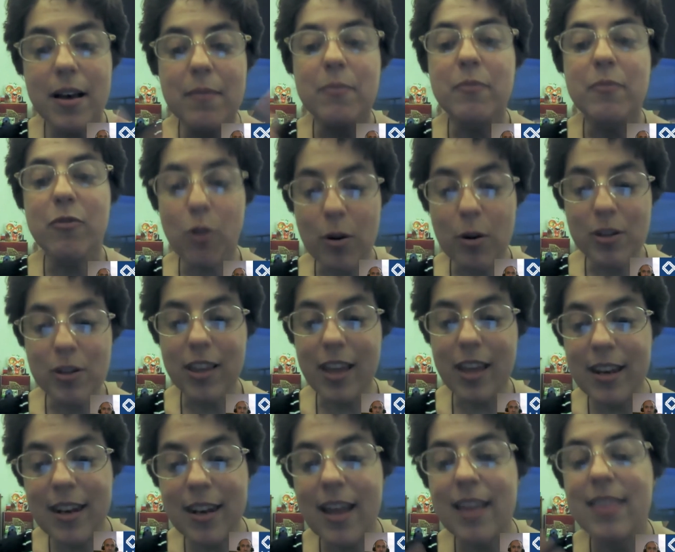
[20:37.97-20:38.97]

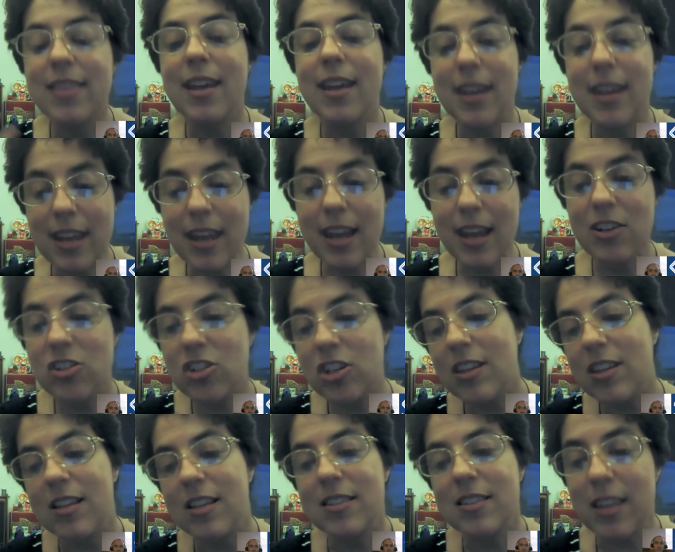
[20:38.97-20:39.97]
formulate and then engage in
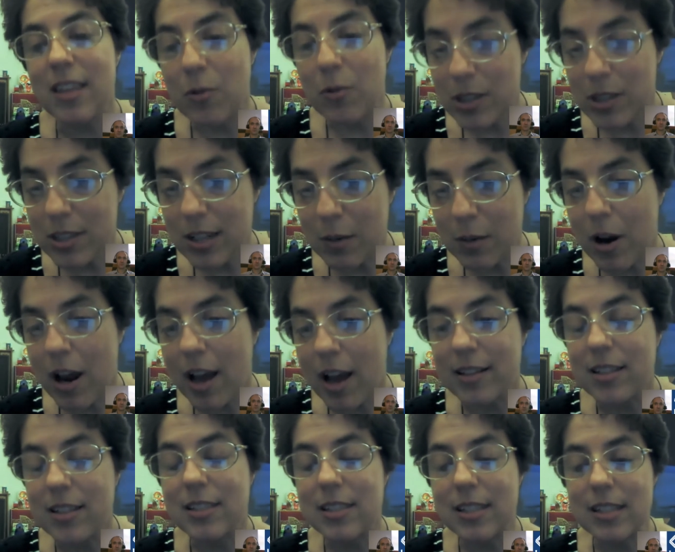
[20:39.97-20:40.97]
these linguistic
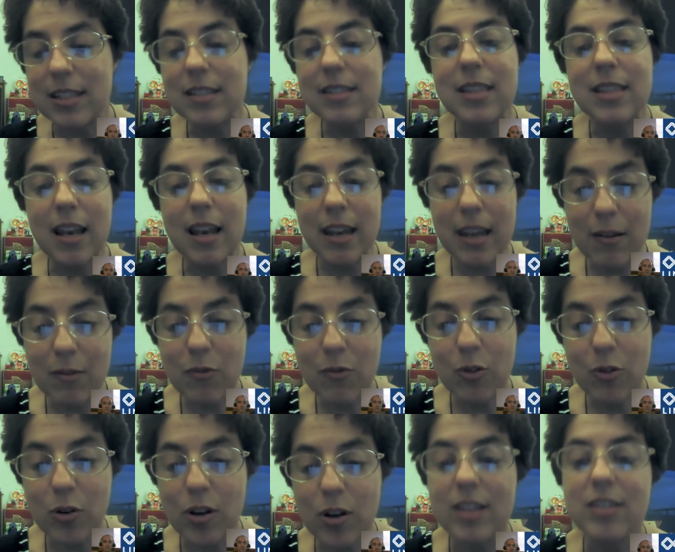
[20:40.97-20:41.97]
practices that
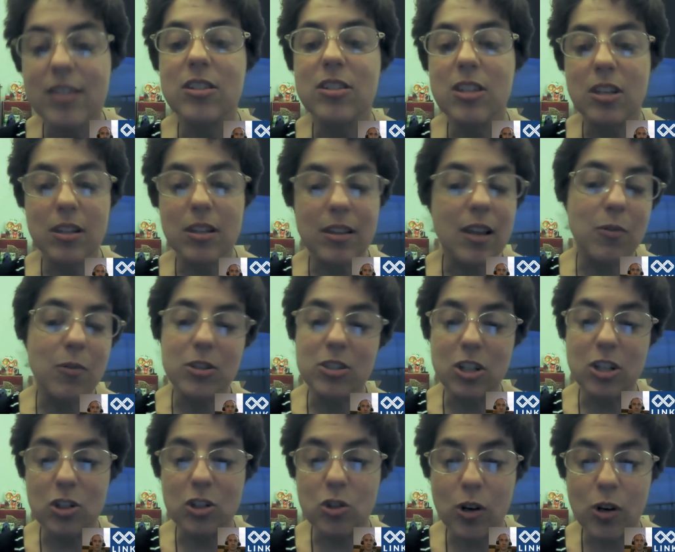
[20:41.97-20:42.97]
influence the
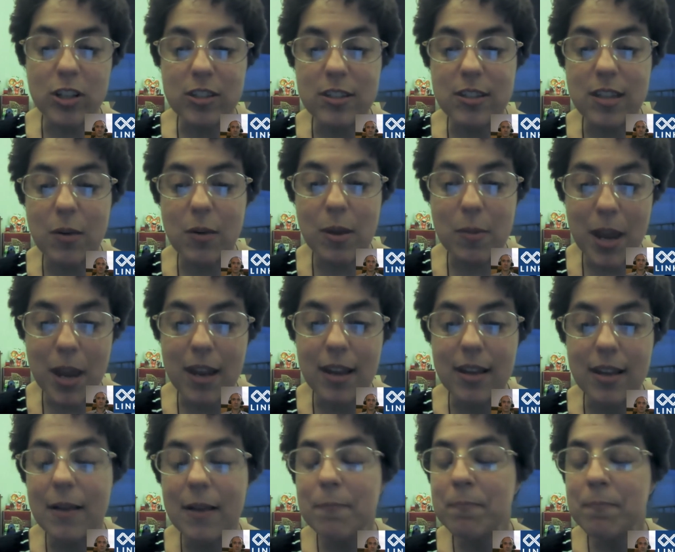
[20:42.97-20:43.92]
linguistic choices that we make.